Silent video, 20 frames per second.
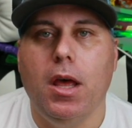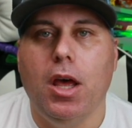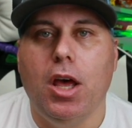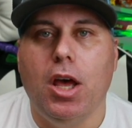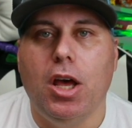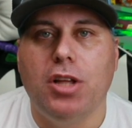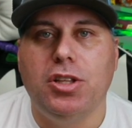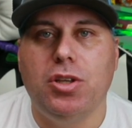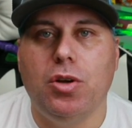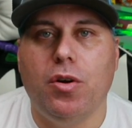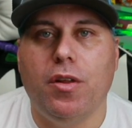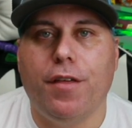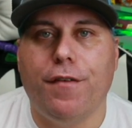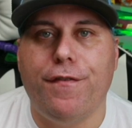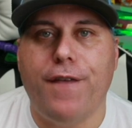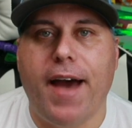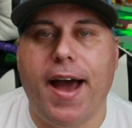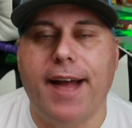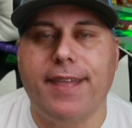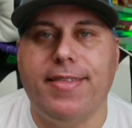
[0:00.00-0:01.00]
due to the
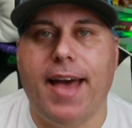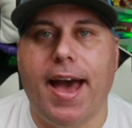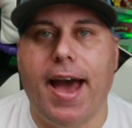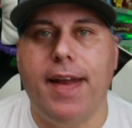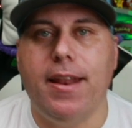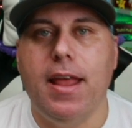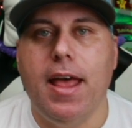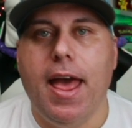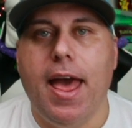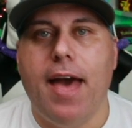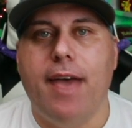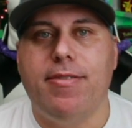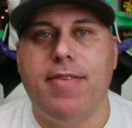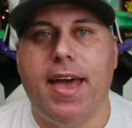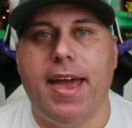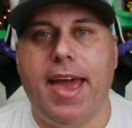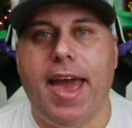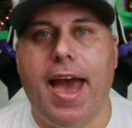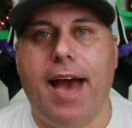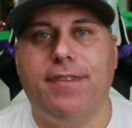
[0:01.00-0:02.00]
fact that
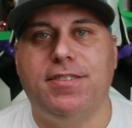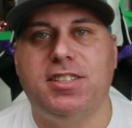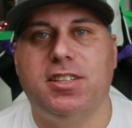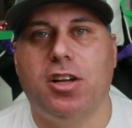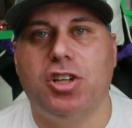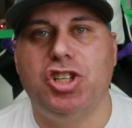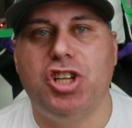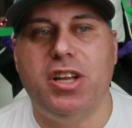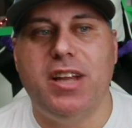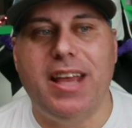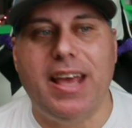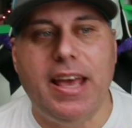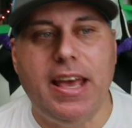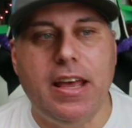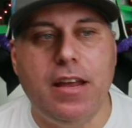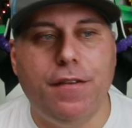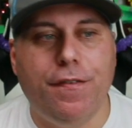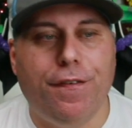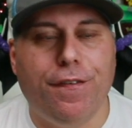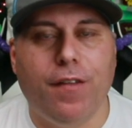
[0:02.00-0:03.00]
they have such an
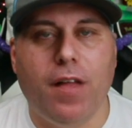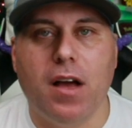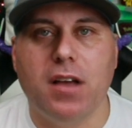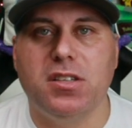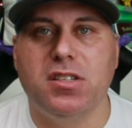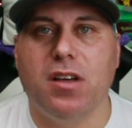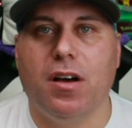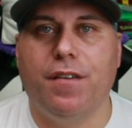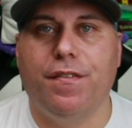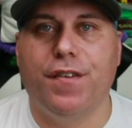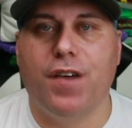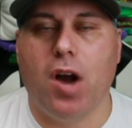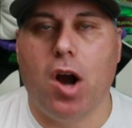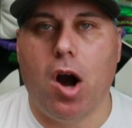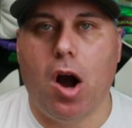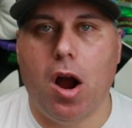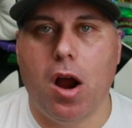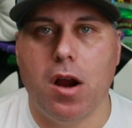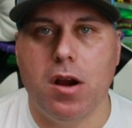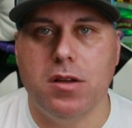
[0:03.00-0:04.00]
influx of
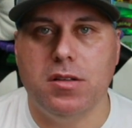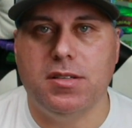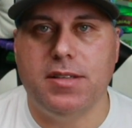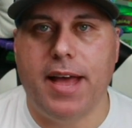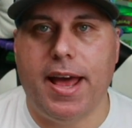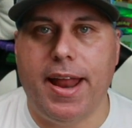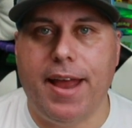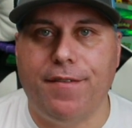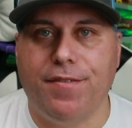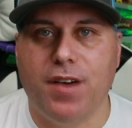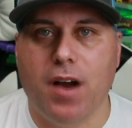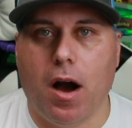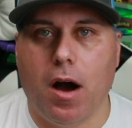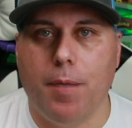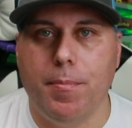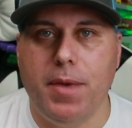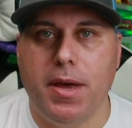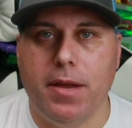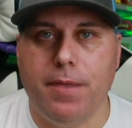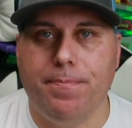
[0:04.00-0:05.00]
cards that have
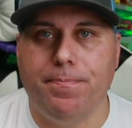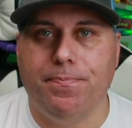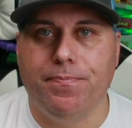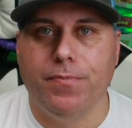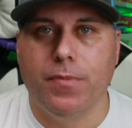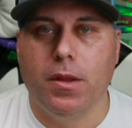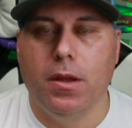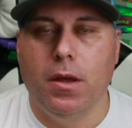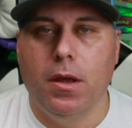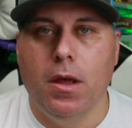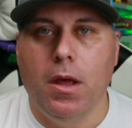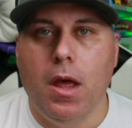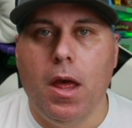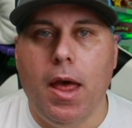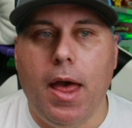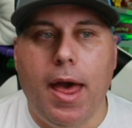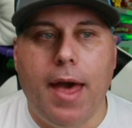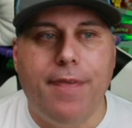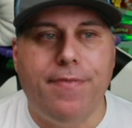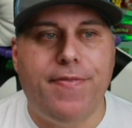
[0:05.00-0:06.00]
come in.
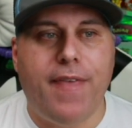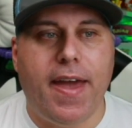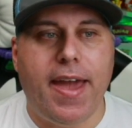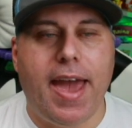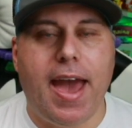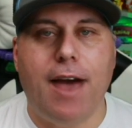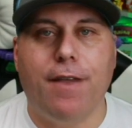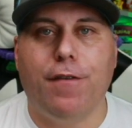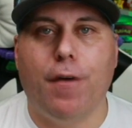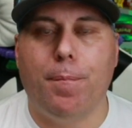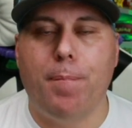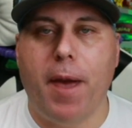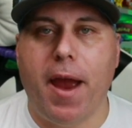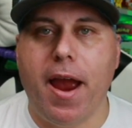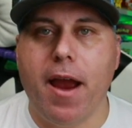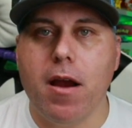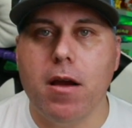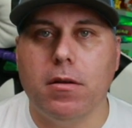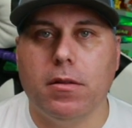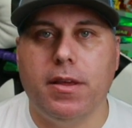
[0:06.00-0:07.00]
They have
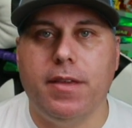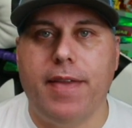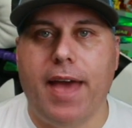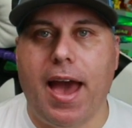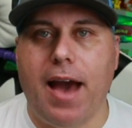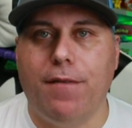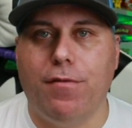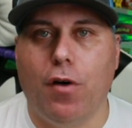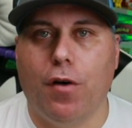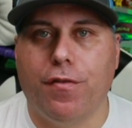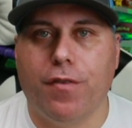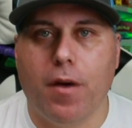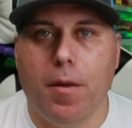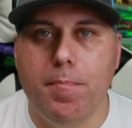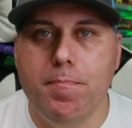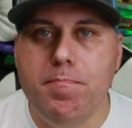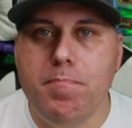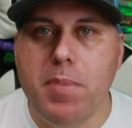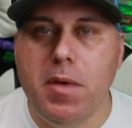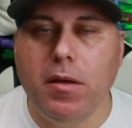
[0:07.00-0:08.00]
over
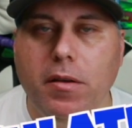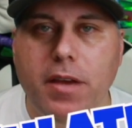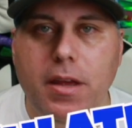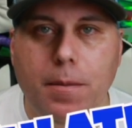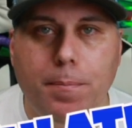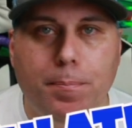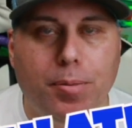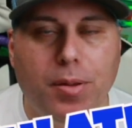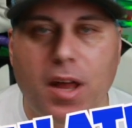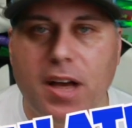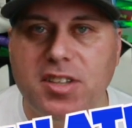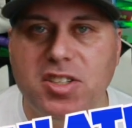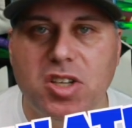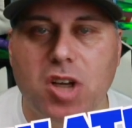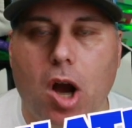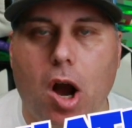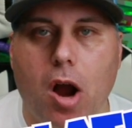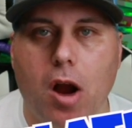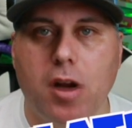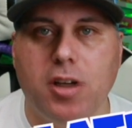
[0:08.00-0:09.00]
1 million plus
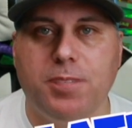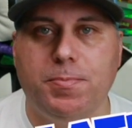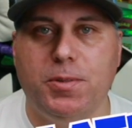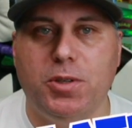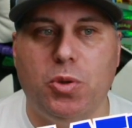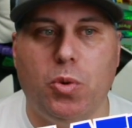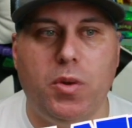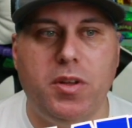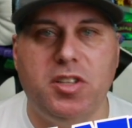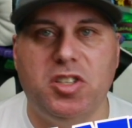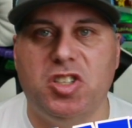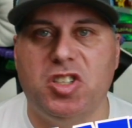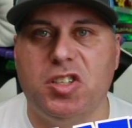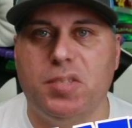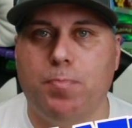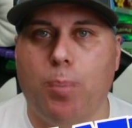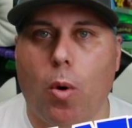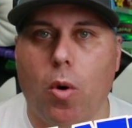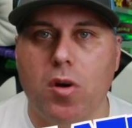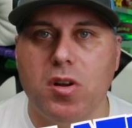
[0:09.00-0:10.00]
cards between
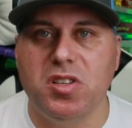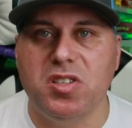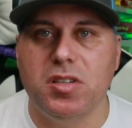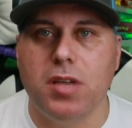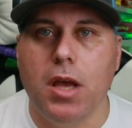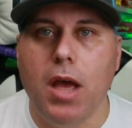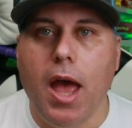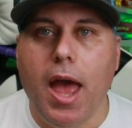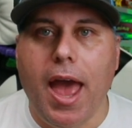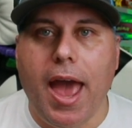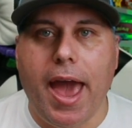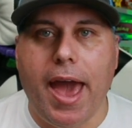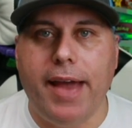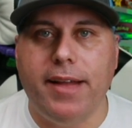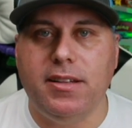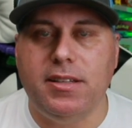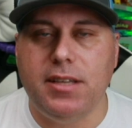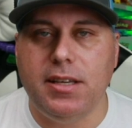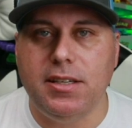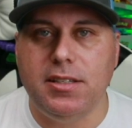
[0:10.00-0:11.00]
sports
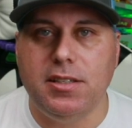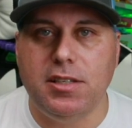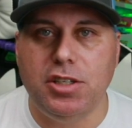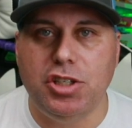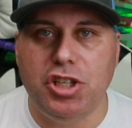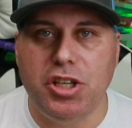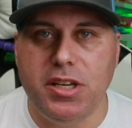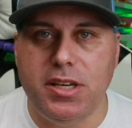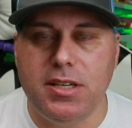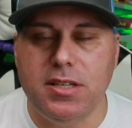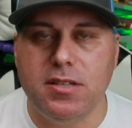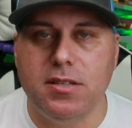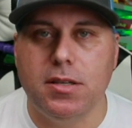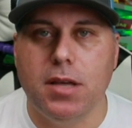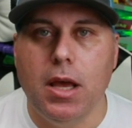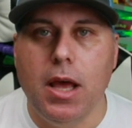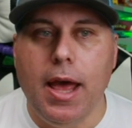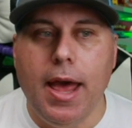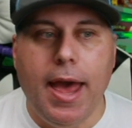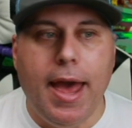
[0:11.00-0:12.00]
and TCGs
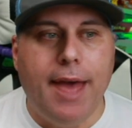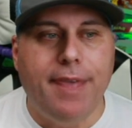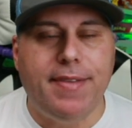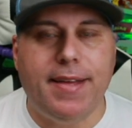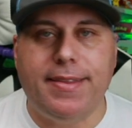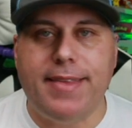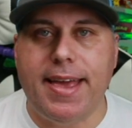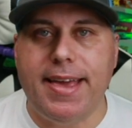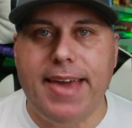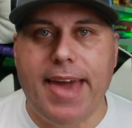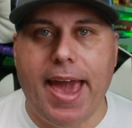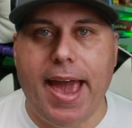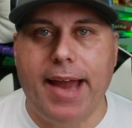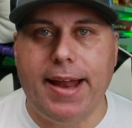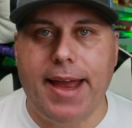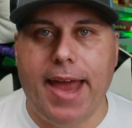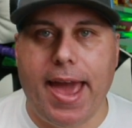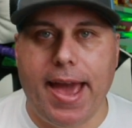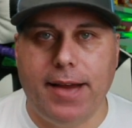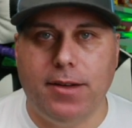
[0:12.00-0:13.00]
that they can't
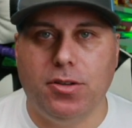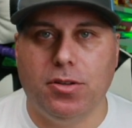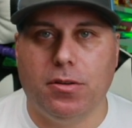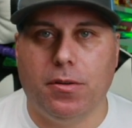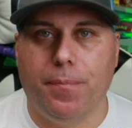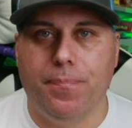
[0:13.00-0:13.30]
handle.